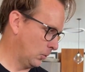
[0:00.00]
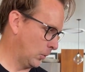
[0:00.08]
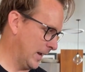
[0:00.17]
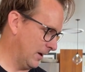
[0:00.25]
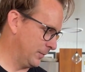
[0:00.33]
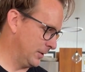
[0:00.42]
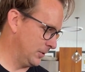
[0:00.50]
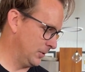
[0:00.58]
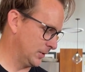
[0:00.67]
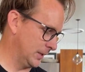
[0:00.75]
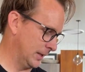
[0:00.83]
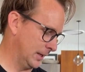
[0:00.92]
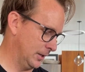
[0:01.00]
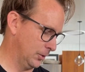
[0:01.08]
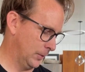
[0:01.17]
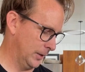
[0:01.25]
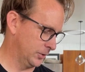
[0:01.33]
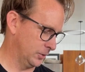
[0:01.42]
We have been using in
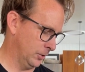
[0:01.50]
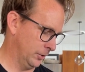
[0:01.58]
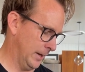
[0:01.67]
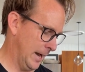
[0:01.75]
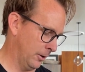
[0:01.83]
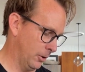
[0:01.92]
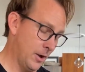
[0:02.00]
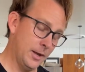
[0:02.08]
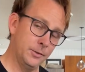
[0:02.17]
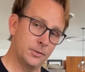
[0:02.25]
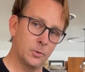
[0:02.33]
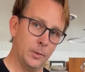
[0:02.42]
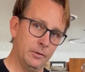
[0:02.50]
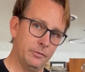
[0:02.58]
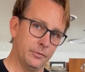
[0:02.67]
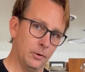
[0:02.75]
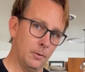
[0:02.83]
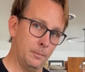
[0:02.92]
the restaurant arrowhead squid
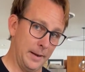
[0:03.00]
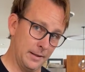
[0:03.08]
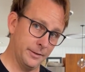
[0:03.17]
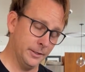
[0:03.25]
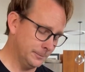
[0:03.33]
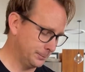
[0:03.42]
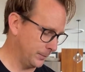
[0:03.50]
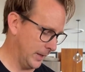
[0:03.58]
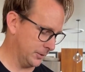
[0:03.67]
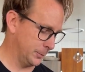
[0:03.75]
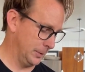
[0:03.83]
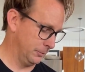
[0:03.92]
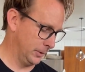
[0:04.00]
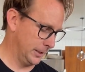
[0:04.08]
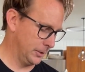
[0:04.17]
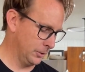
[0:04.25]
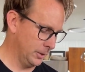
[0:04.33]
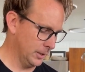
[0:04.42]
from Ballina. That's been
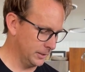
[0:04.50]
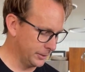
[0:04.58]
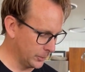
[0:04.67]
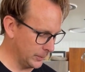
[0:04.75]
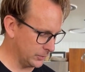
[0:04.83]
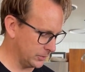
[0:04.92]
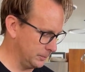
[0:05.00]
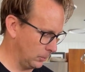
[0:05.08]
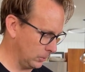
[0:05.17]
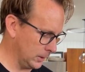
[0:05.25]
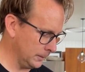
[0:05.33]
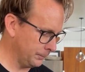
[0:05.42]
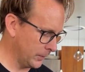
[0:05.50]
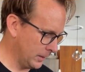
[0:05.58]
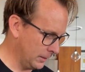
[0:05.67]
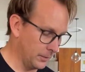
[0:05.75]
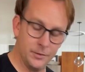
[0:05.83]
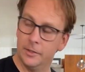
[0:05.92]
really good. A little bit smaller.
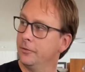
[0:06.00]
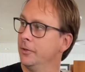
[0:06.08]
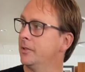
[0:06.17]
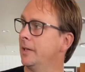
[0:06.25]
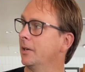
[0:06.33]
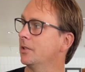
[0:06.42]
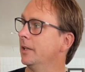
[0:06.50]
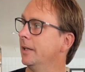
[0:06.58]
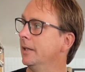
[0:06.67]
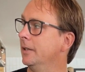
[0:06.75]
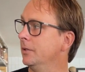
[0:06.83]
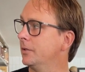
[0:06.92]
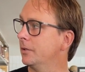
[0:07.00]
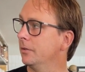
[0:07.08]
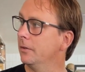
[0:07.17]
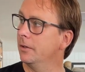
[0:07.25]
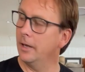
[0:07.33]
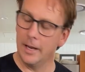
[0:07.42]
The difference actually is
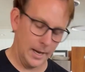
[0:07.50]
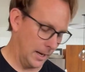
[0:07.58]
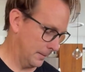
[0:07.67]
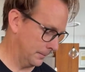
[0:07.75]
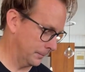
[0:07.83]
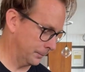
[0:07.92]
um,